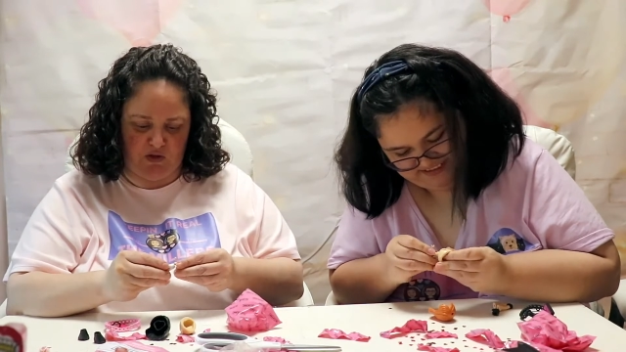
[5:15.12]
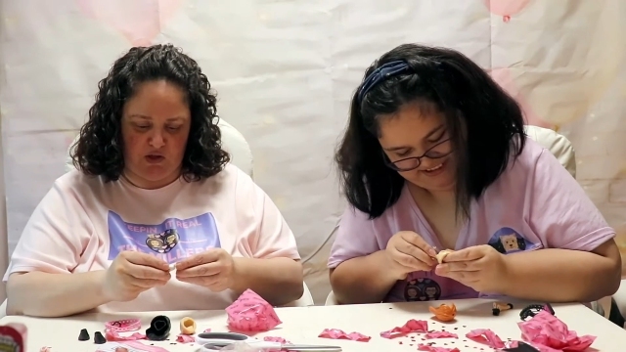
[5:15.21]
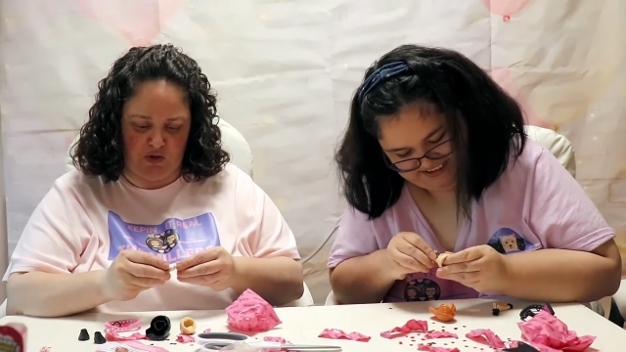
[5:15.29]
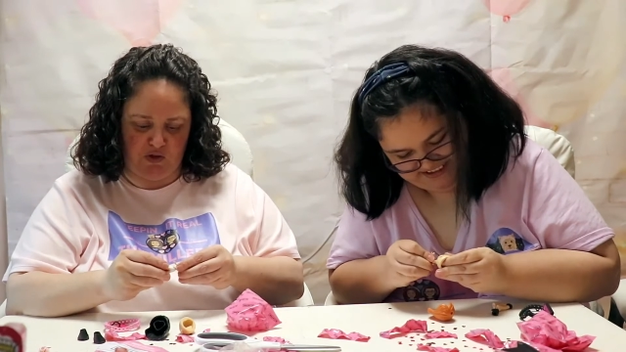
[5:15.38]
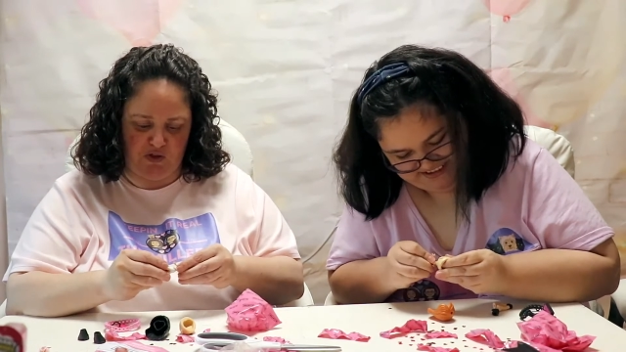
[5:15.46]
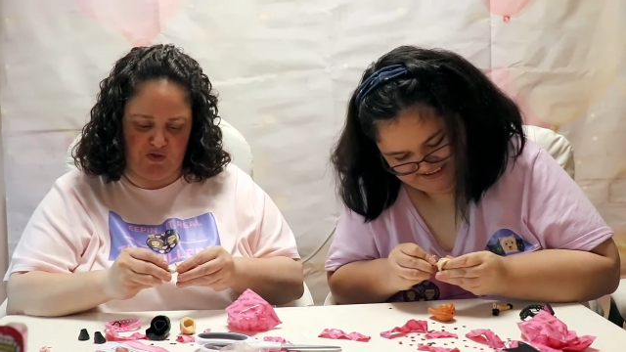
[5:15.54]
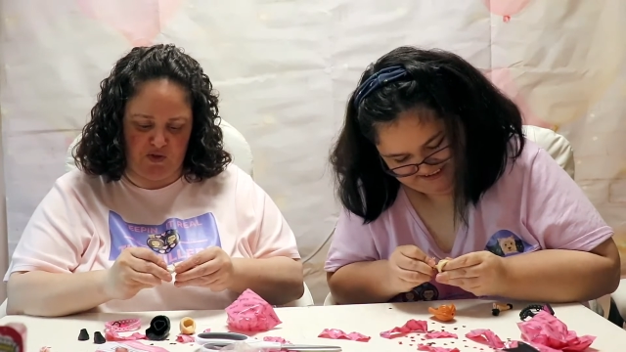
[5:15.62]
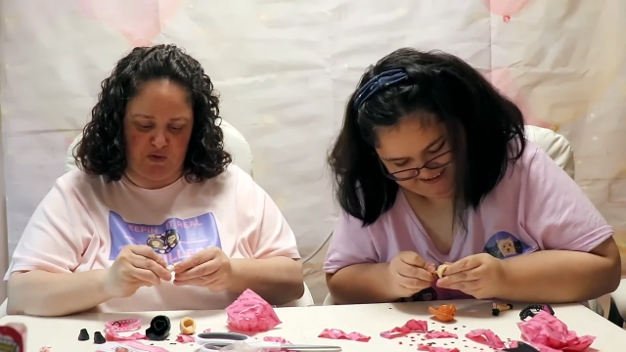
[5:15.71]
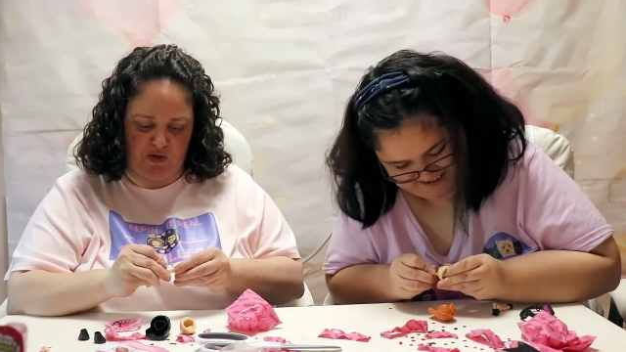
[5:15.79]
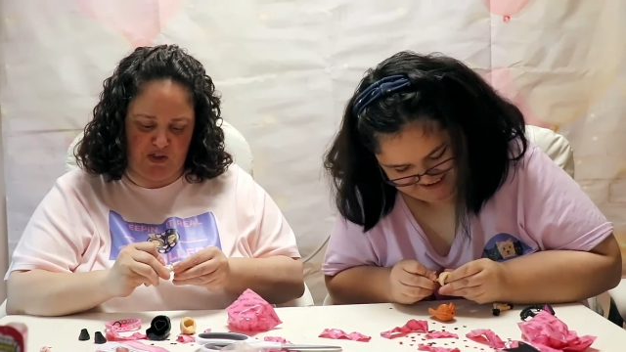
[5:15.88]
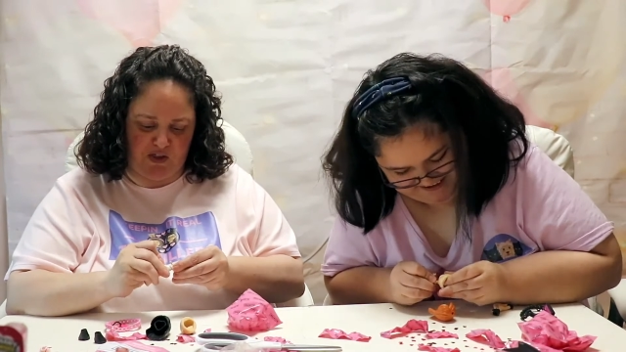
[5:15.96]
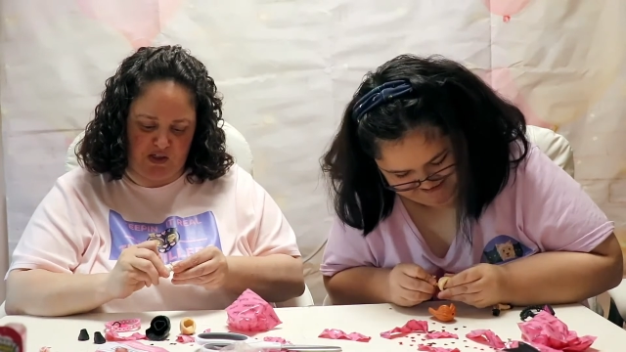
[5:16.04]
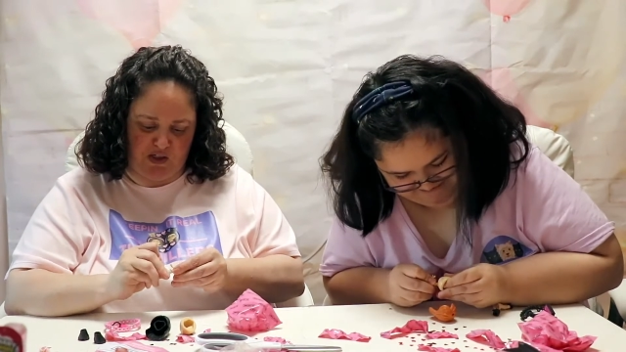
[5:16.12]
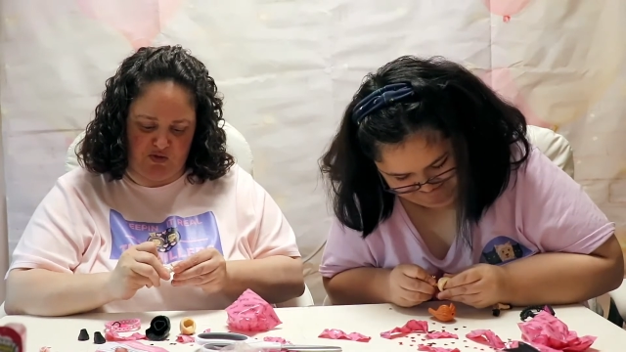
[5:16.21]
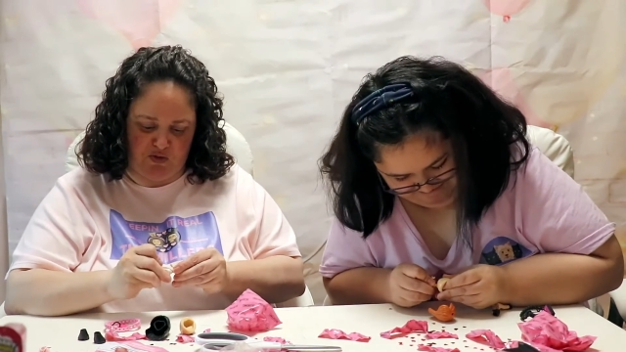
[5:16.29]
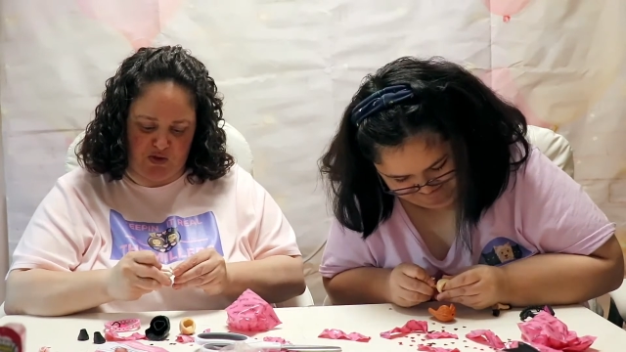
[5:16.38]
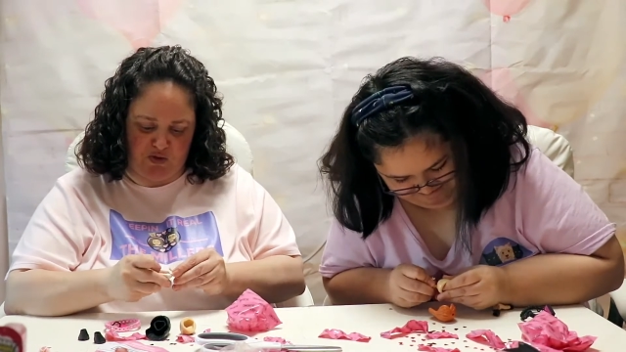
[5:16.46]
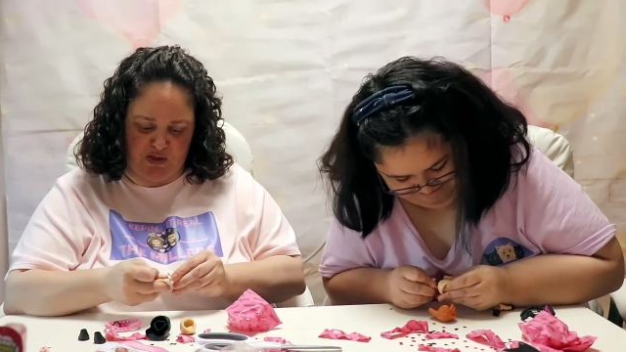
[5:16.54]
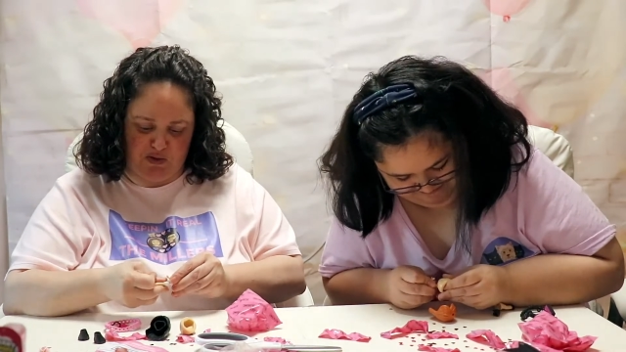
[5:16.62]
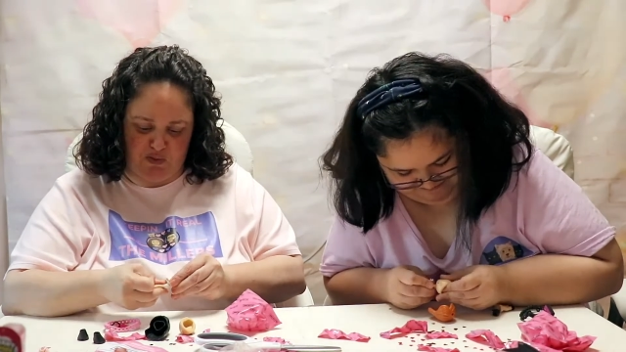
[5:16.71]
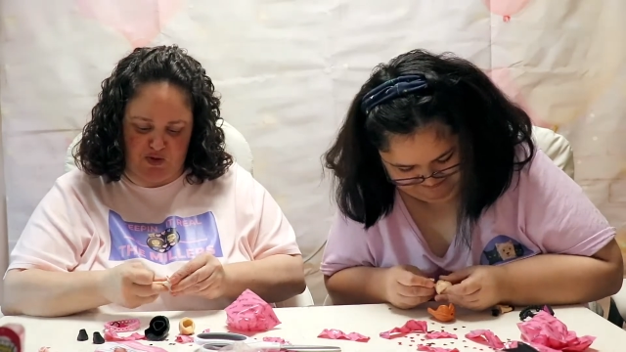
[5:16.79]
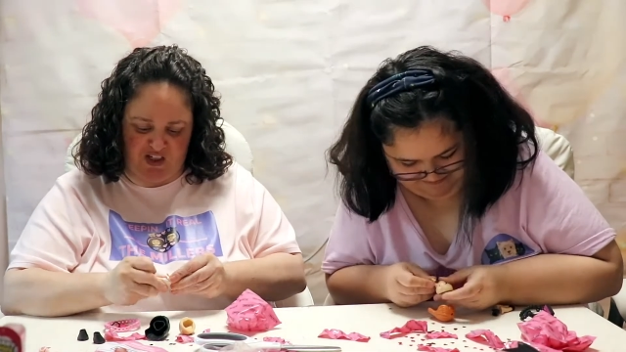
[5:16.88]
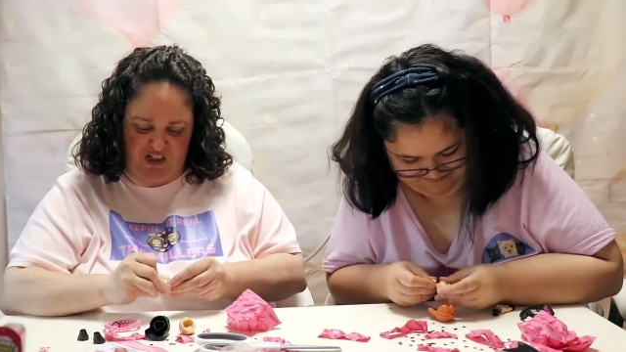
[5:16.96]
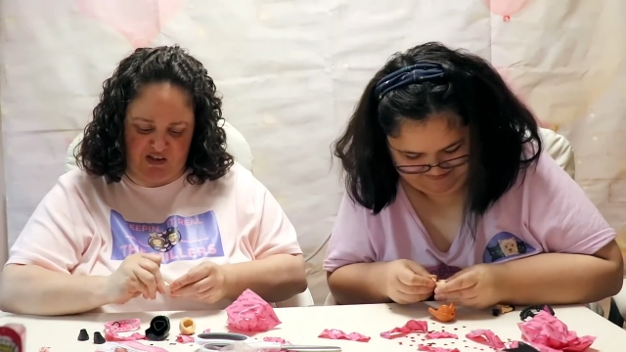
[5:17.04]
Speaker 1: I always feel with these things, we're always
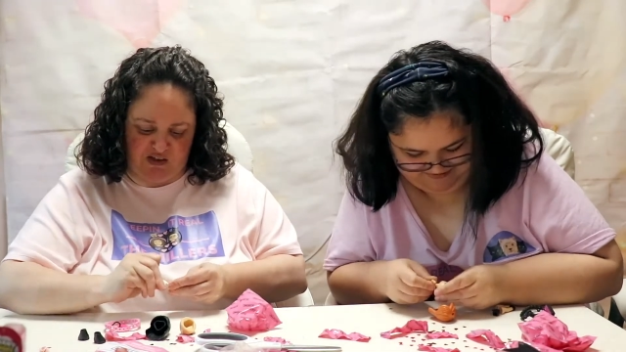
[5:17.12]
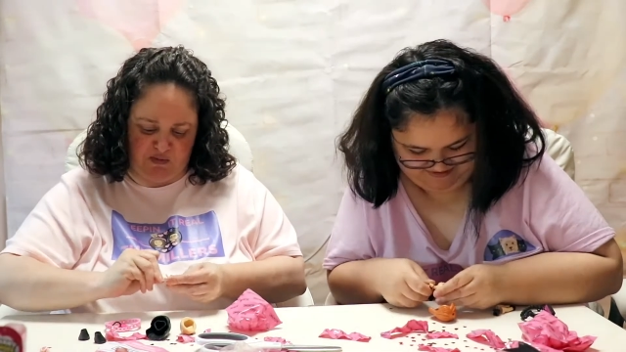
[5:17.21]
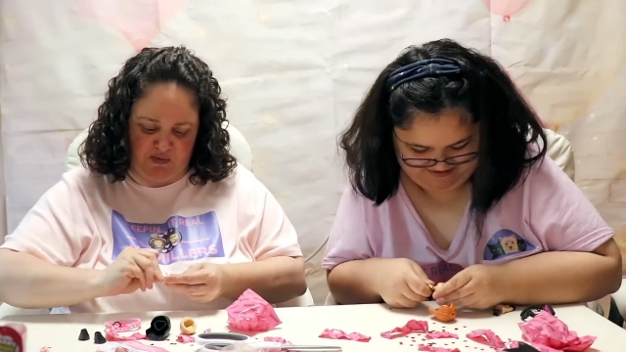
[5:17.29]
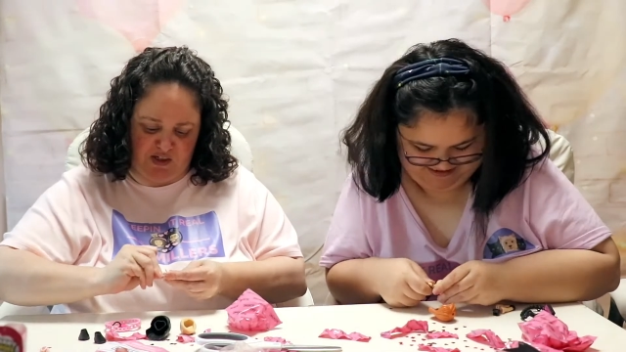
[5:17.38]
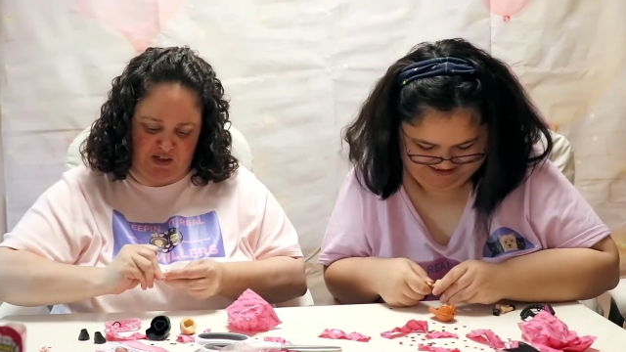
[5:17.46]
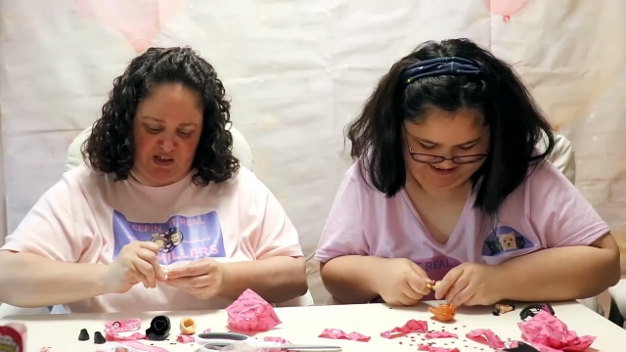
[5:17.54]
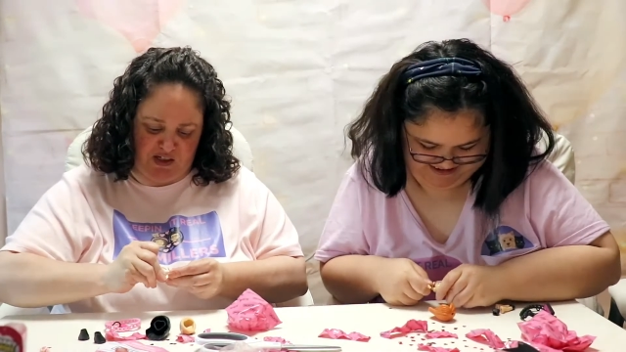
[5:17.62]
putting something